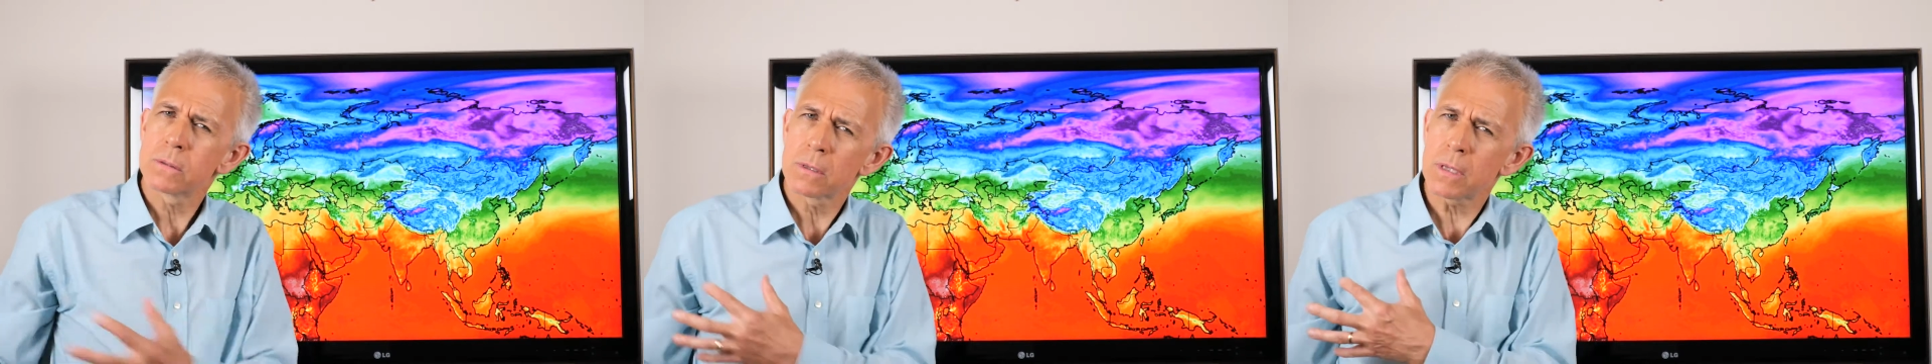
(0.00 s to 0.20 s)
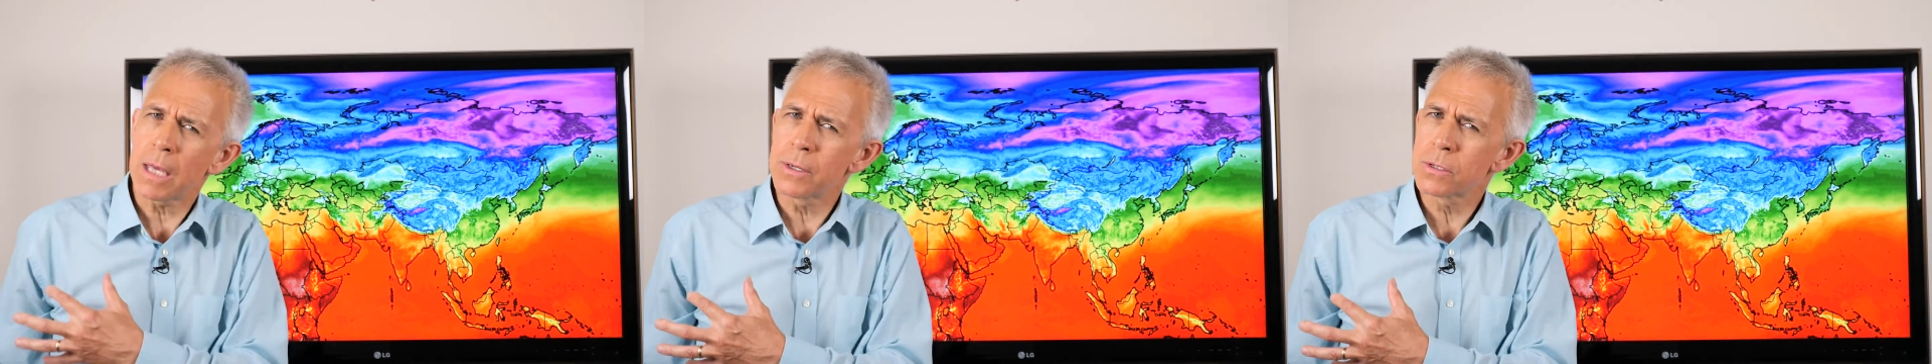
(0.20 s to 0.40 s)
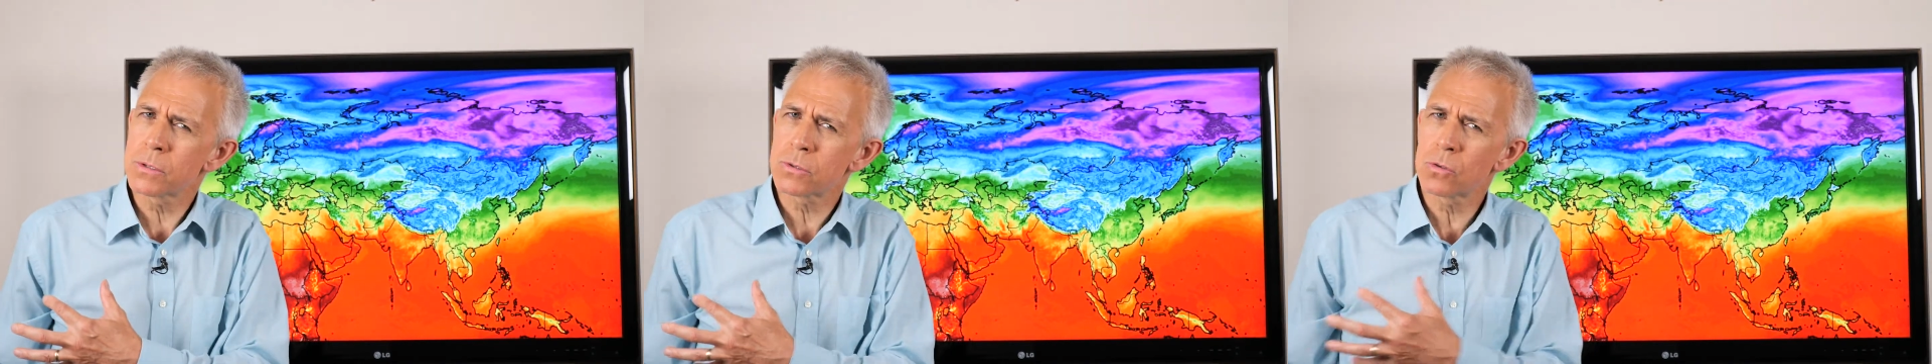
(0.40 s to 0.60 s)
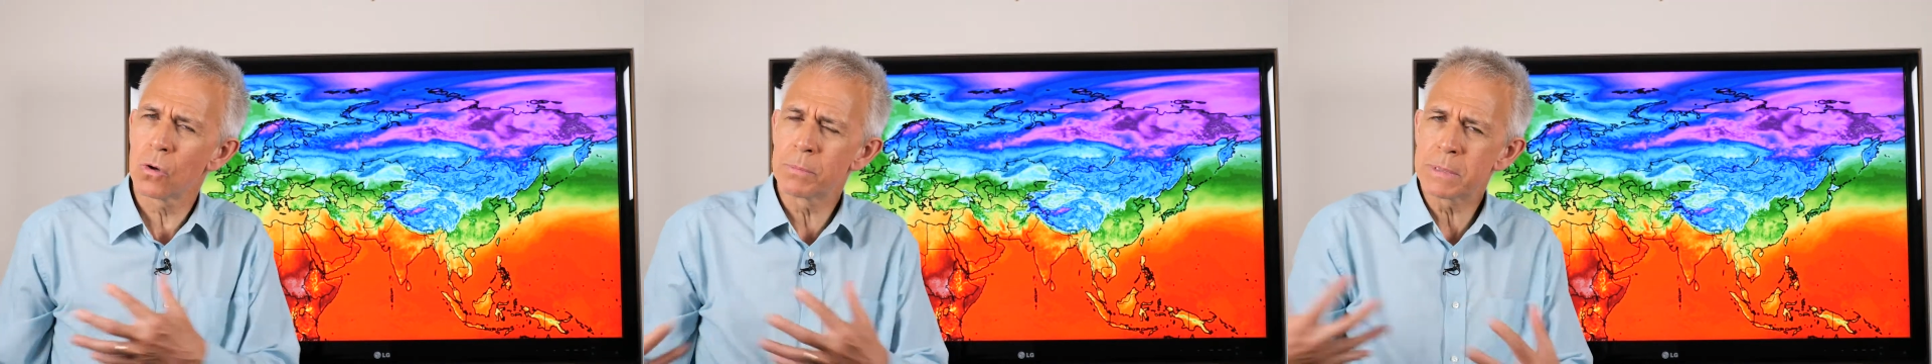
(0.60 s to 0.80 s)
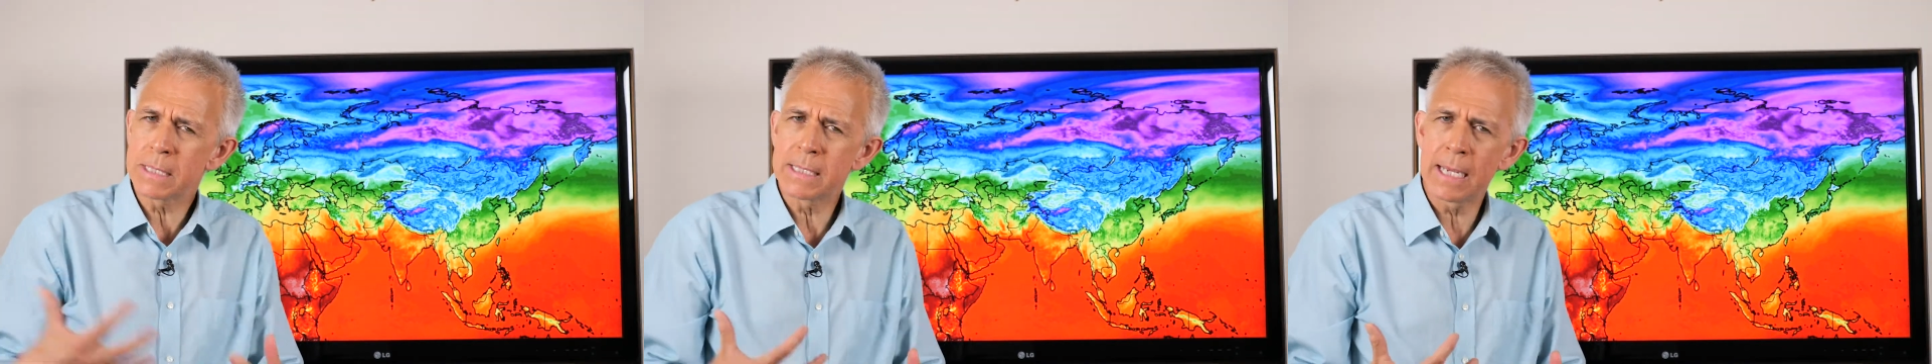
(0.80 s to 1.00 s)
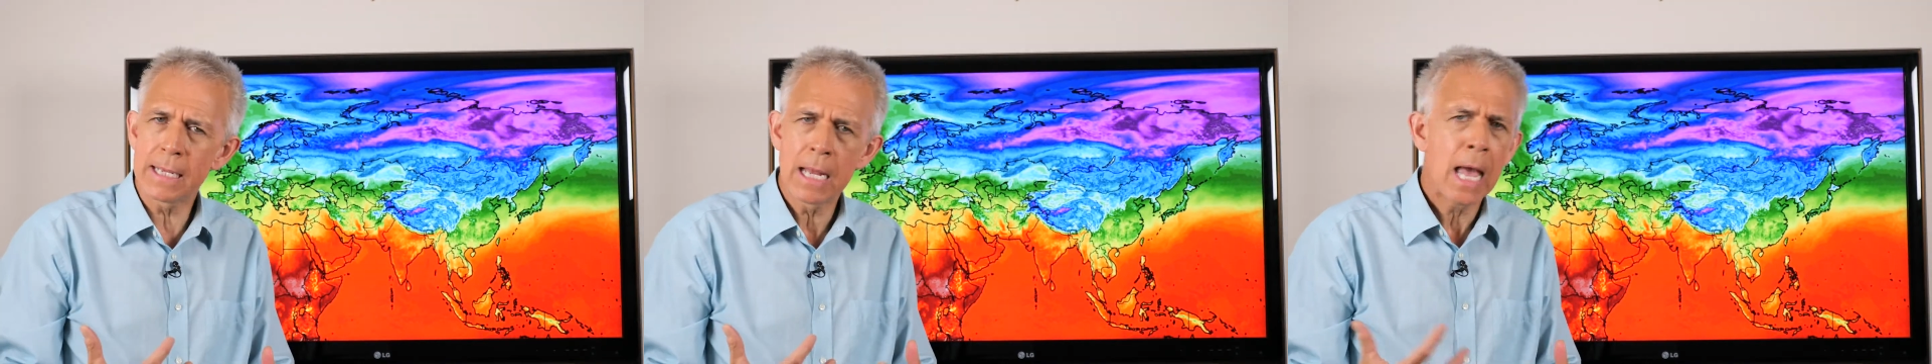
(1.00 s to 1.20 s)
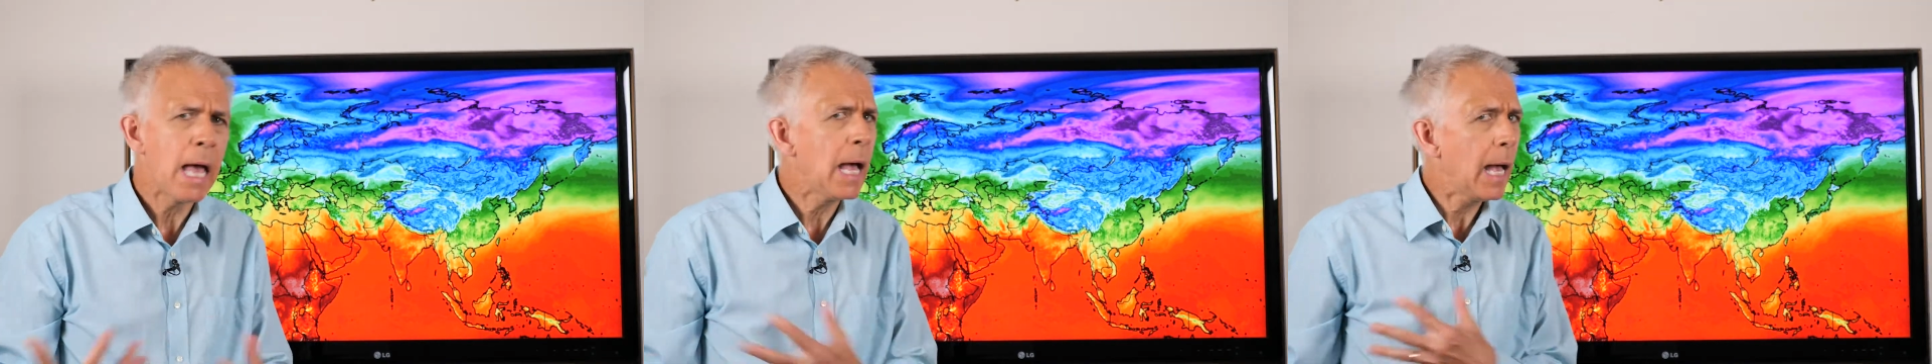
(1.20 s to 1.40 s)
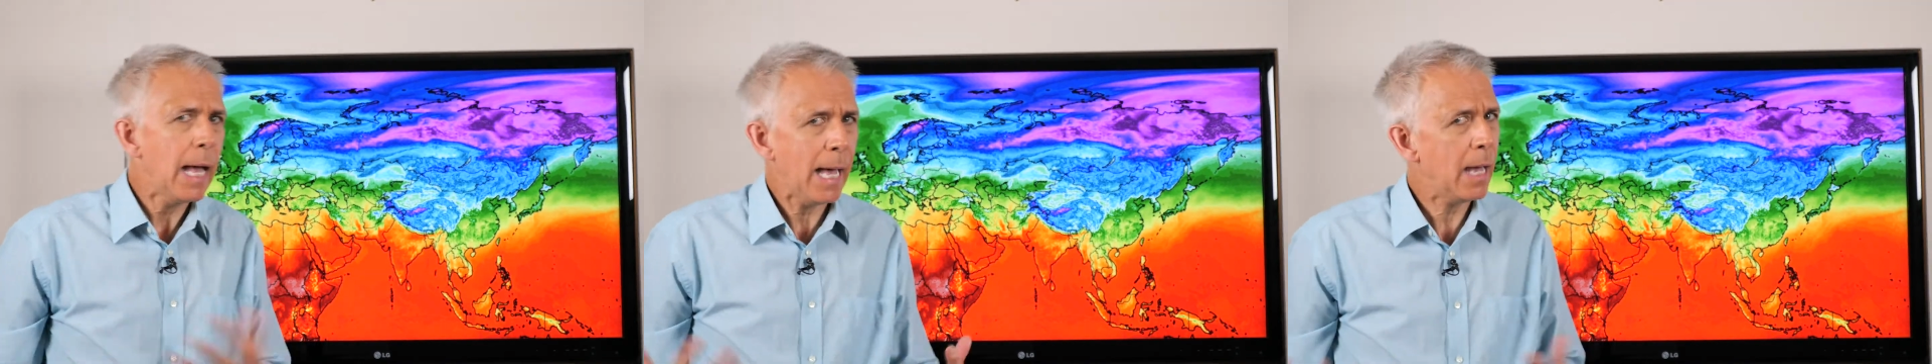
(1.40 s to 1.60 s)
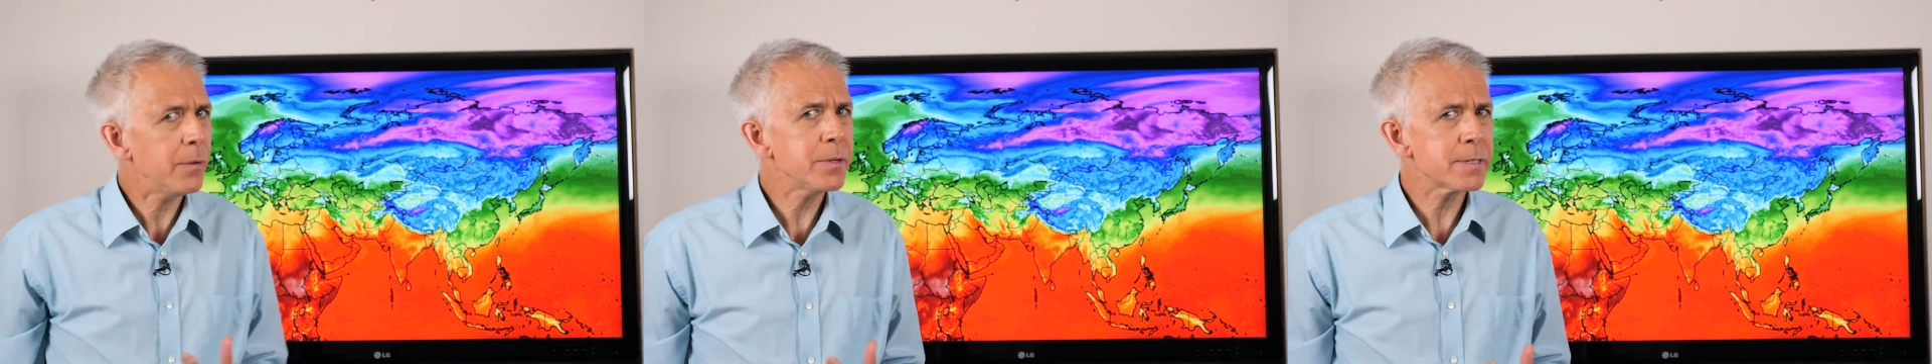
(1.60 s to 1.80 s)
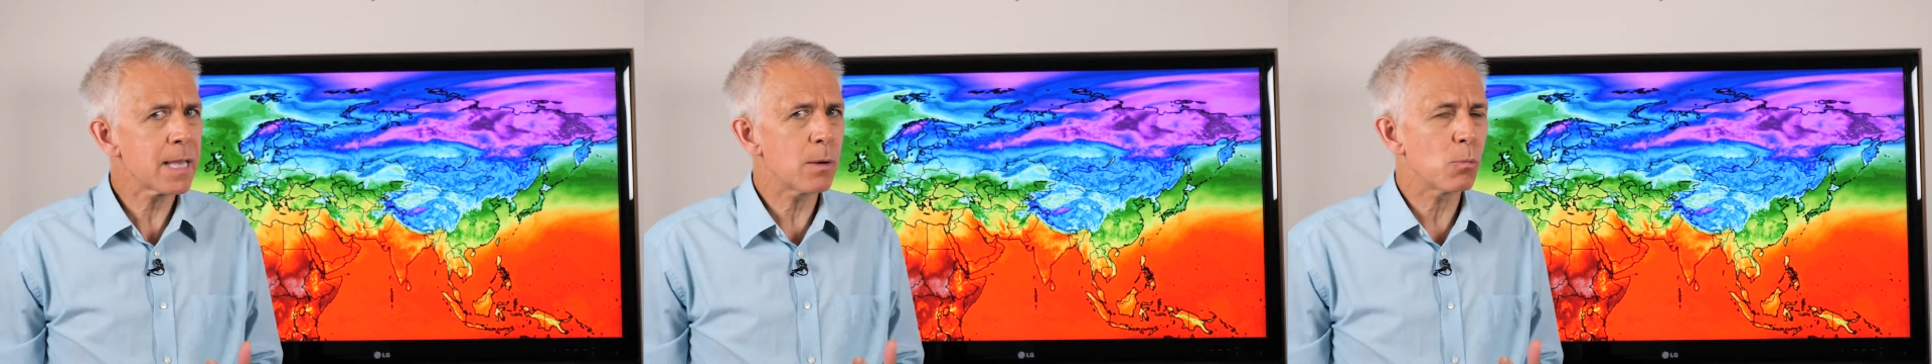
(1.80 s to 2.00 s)
thunderstorms, intense, how
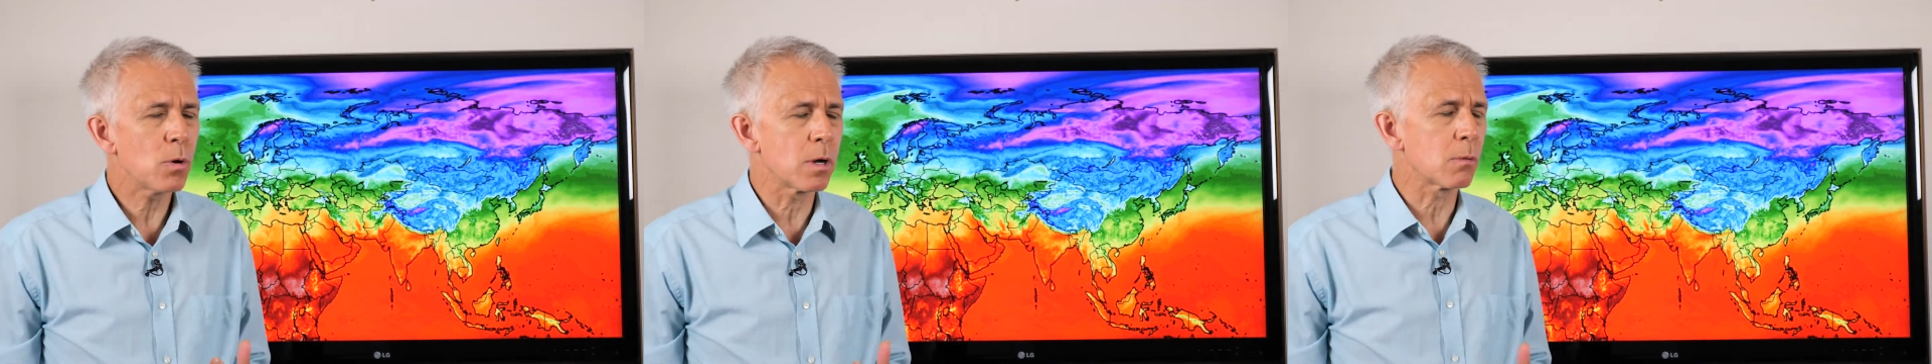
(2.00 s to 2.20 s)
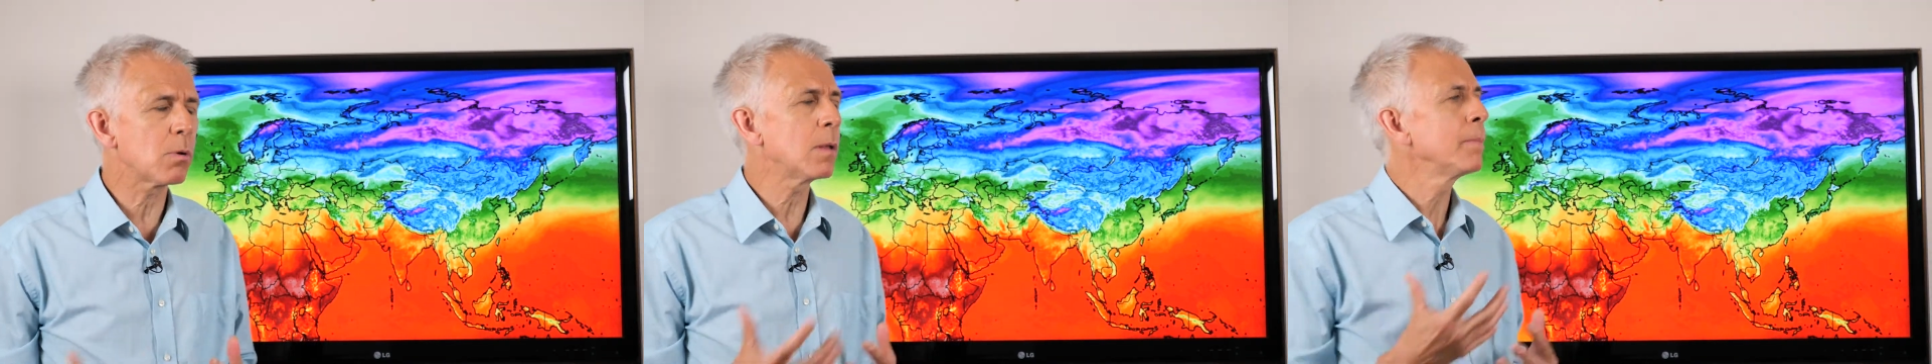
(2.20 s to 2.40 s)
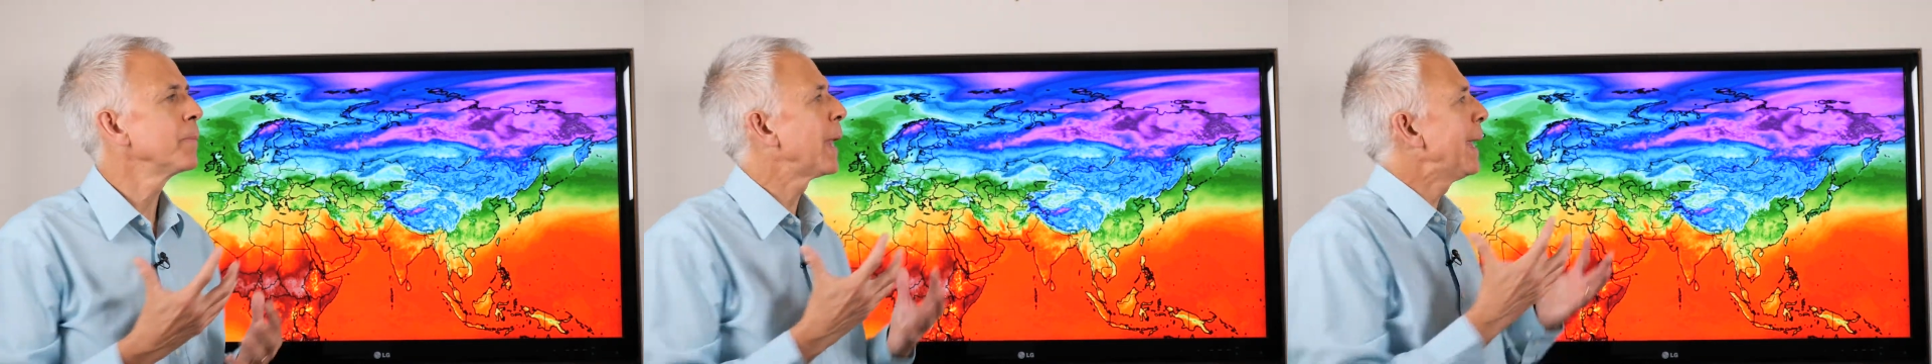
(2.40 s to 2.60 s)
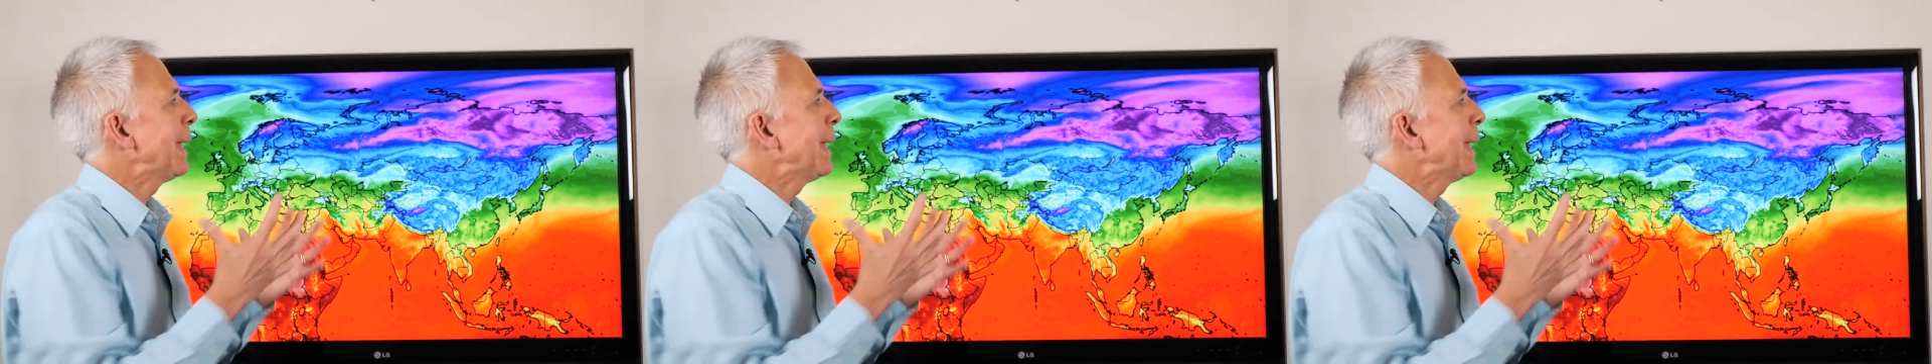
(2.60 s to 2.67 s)
does that work? Well,